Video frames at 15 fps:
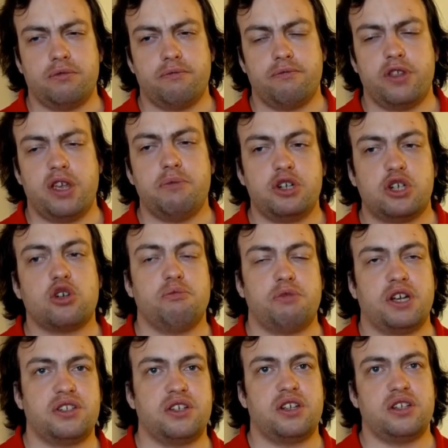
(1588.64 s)
image
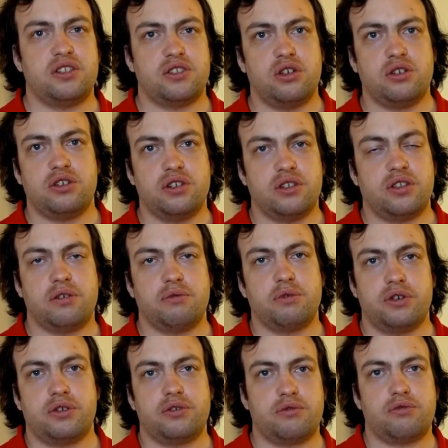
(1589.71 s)
complexity is not the thing we're
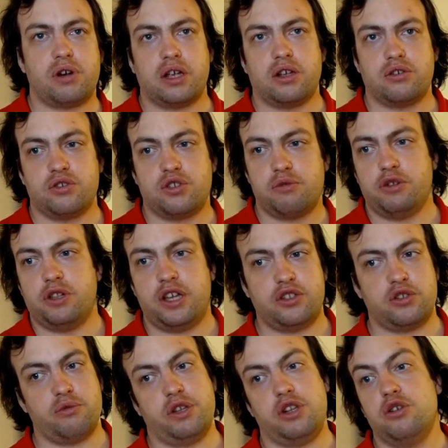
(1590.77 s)
trying to simulate, so
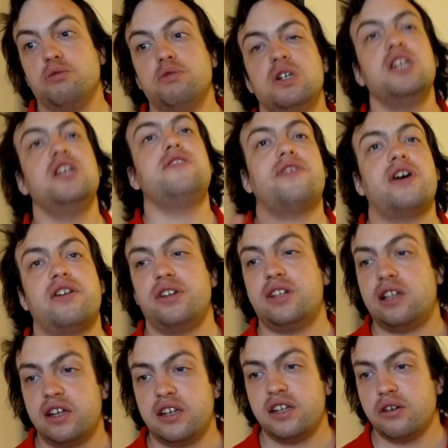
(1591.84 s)
we don't need varied
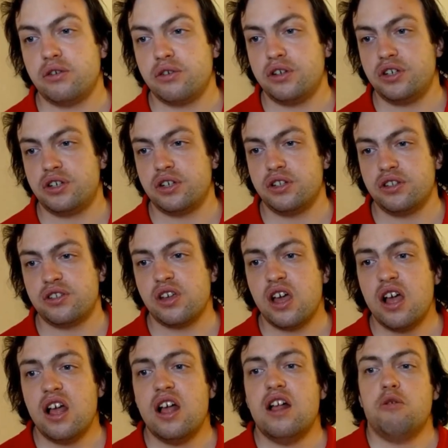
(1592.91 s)
lighting conditions.
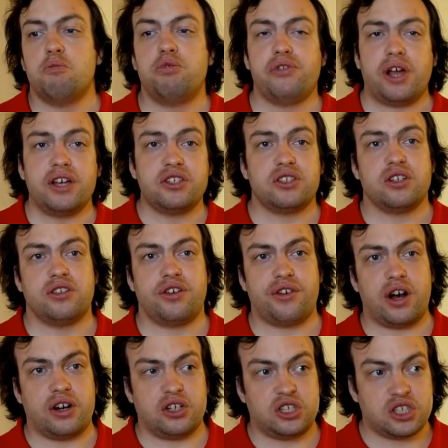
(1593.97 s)
Plus, there
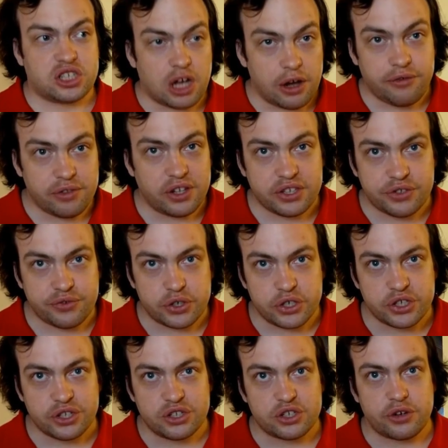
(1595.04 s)
are staffless
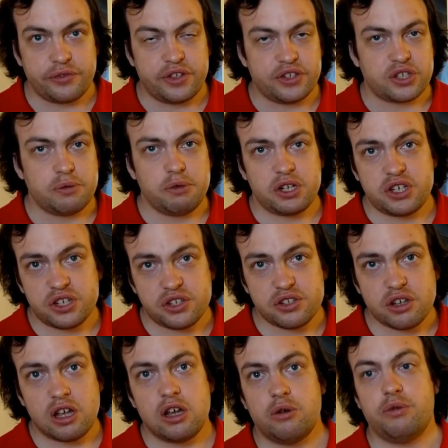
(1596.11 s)
versions of these
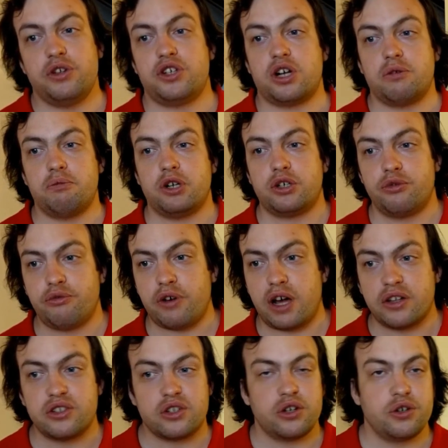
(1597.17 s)
images, which are much
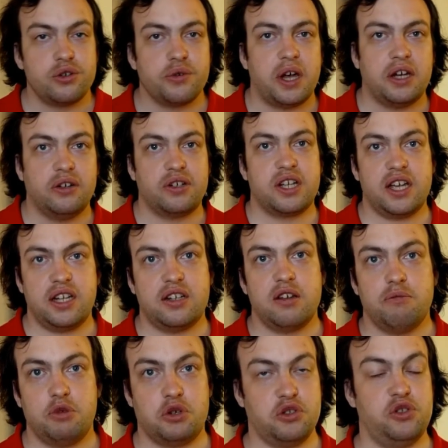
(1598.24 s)
faster to annotate
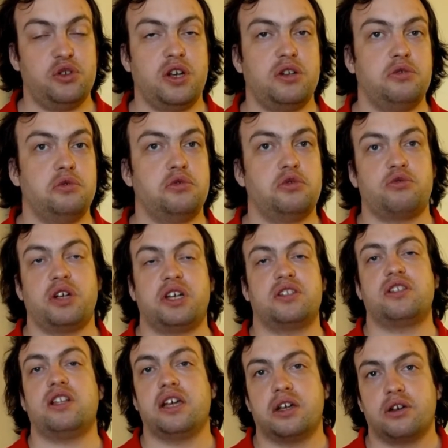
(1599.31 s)
because you can do tricks
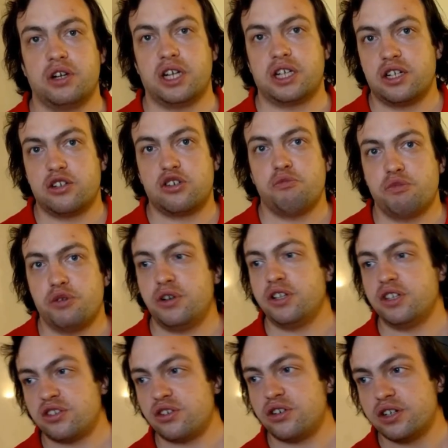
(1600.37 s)
like connected component
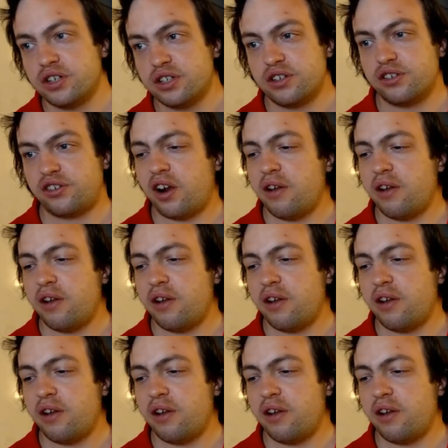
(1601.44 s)
search, etc.